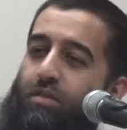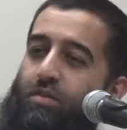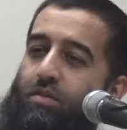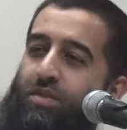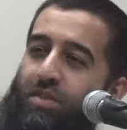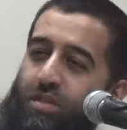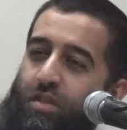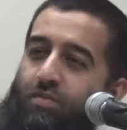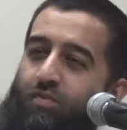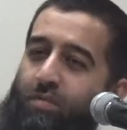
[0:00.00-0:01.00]
So this
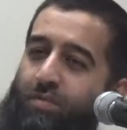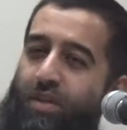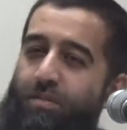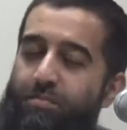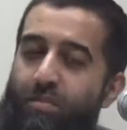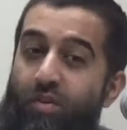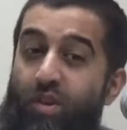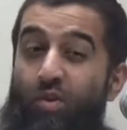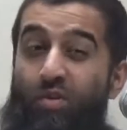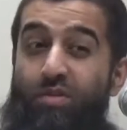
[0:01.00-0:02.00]
is from the
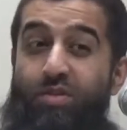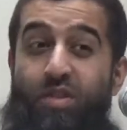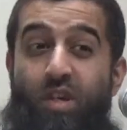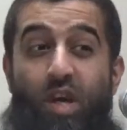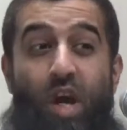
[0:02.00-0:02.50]
miracles